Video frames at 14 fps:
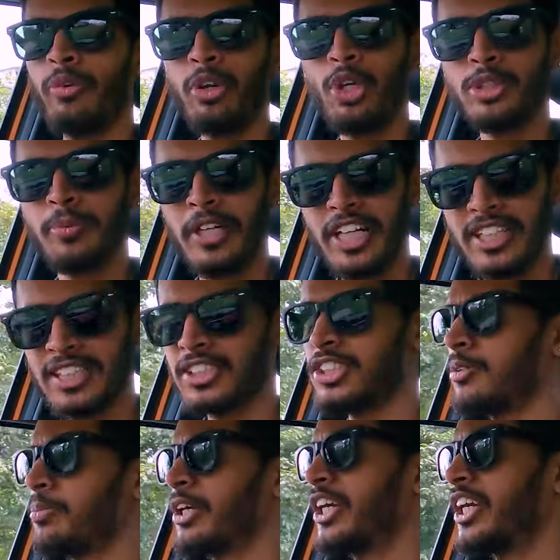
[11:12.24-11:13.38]
overall speaking, this
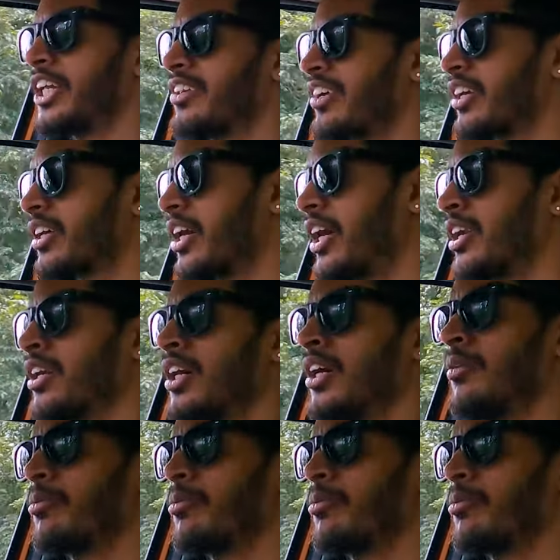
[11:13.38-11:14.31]
is a pretty decent car,